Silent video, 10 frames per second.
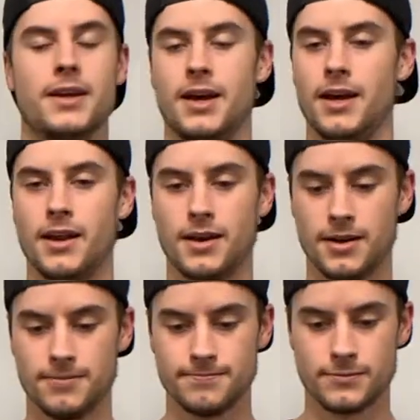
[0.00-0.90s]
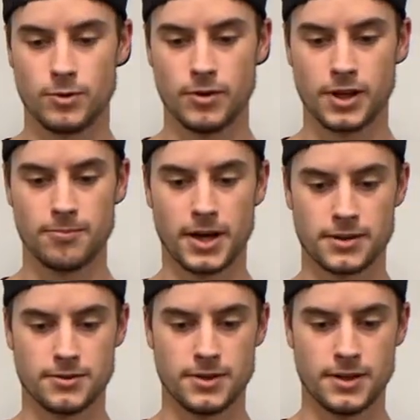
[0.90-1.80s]
and we'll get back
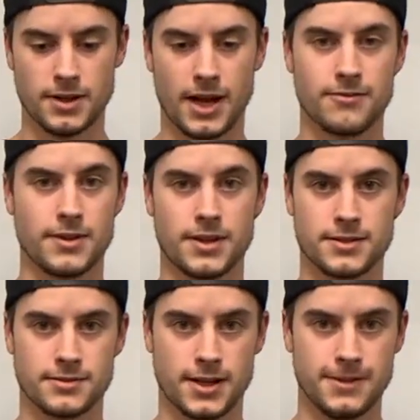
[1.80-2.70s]
to it after this.